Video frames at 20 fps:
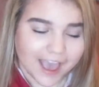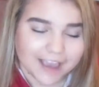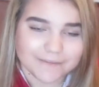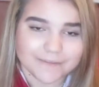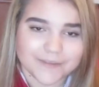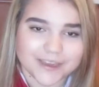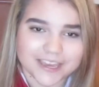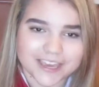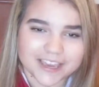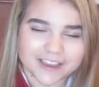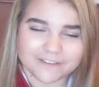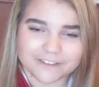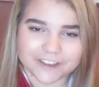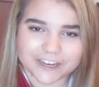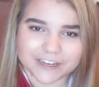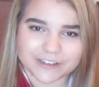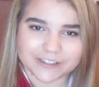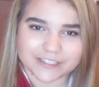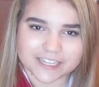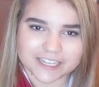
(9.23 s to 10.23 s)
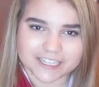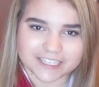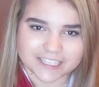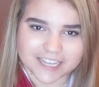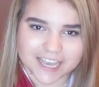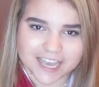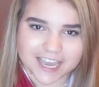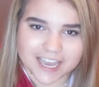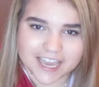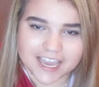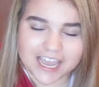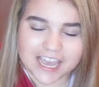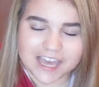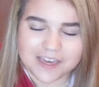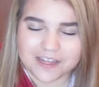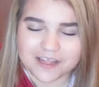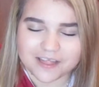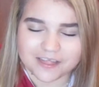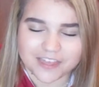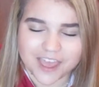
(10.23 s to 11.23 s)
making a video today
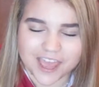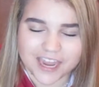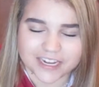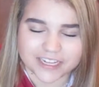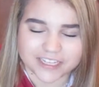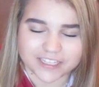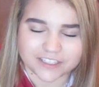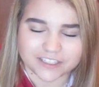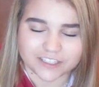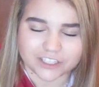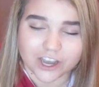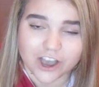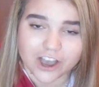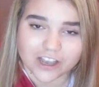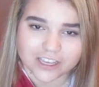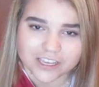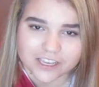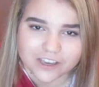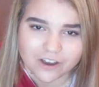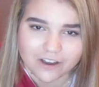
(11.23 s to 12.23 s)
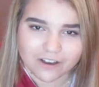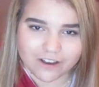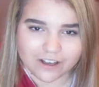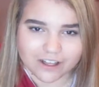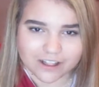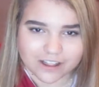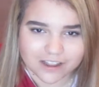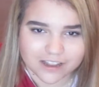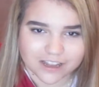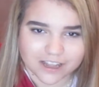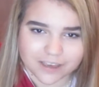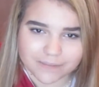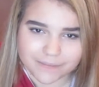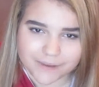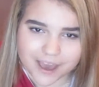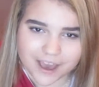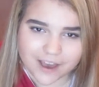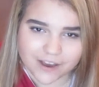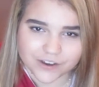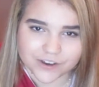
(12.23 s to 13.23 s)
that is talking all
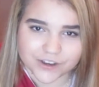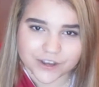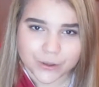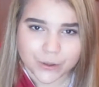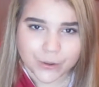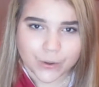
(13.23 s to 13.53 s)
about